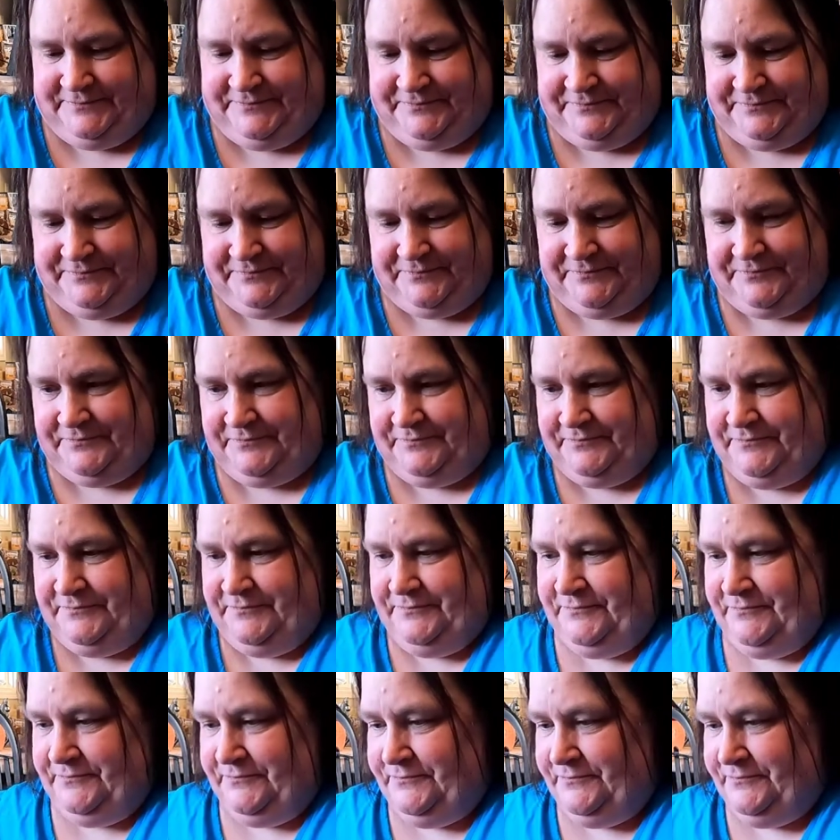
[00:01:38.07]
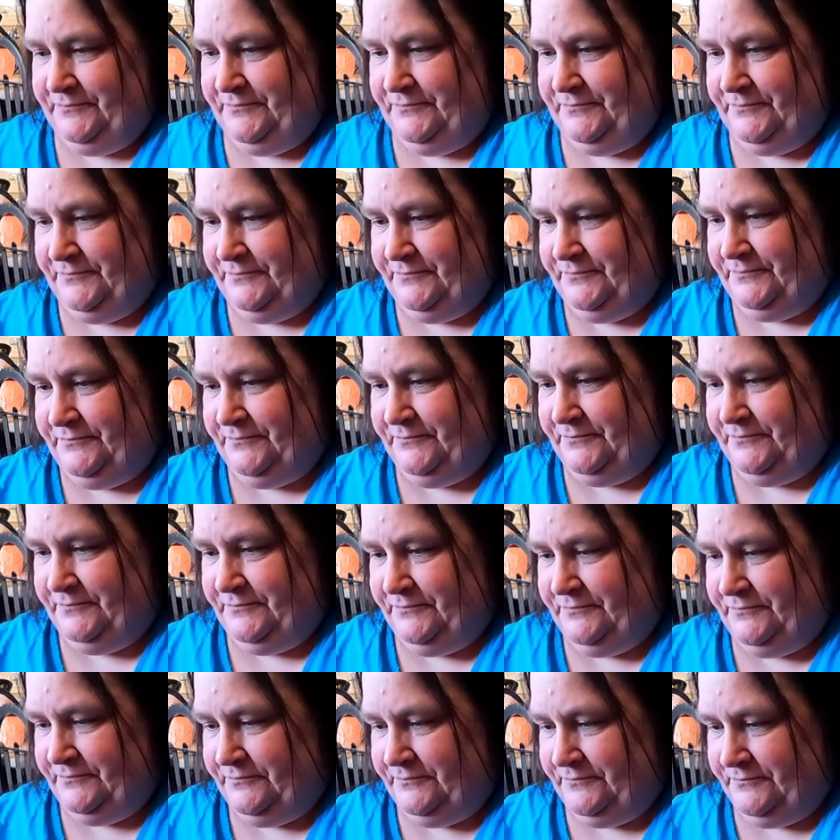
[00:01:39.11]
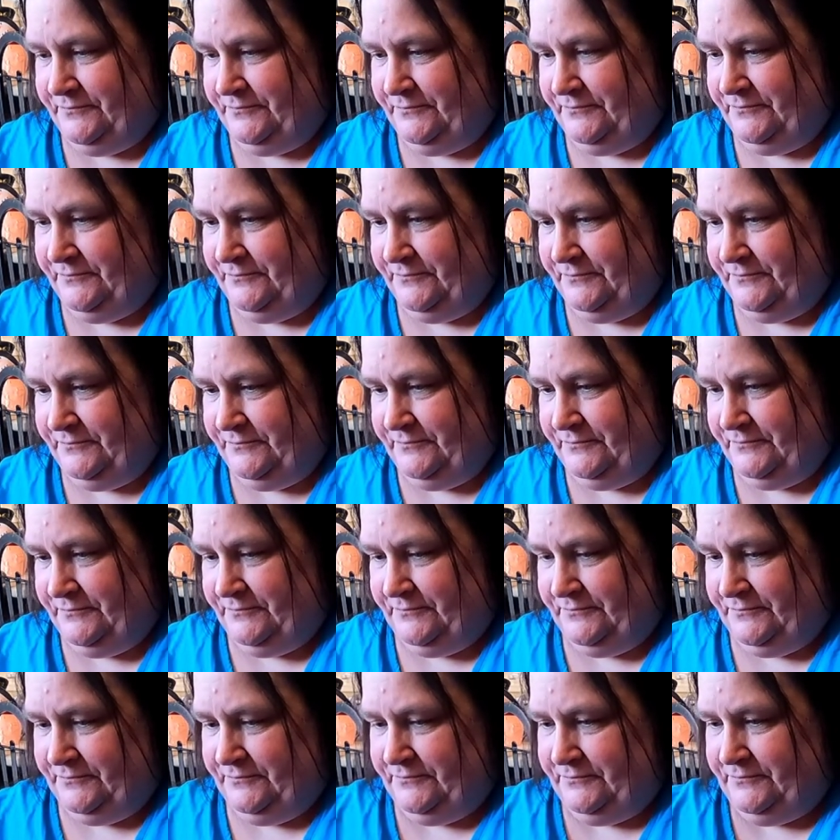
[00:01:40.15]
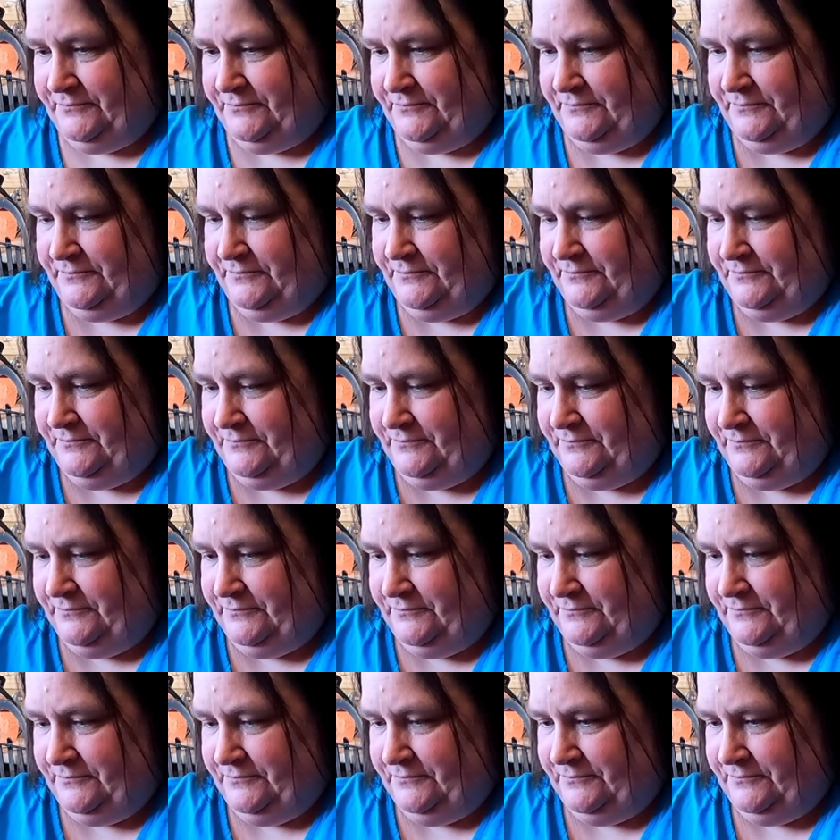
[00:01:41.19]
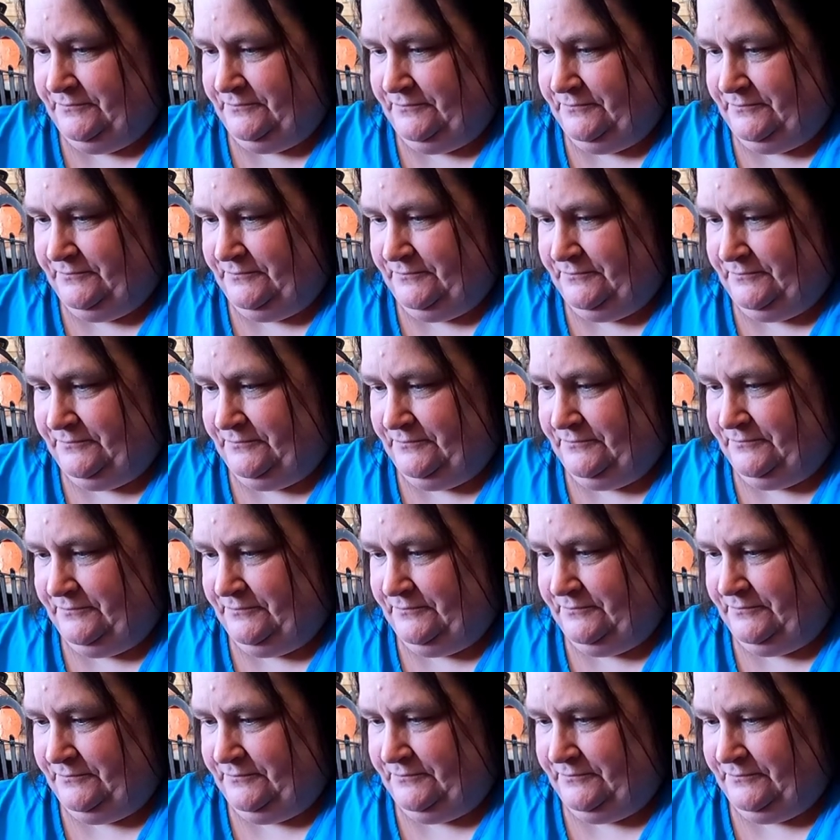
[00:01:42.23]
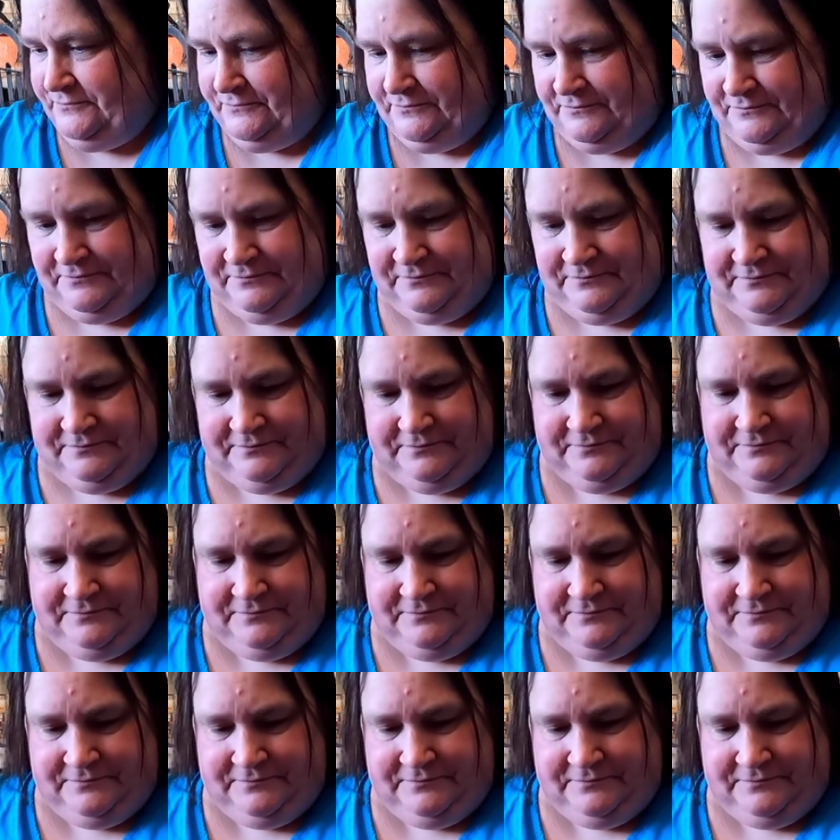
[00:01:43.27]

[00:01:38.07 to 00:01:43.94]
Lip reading: (silence)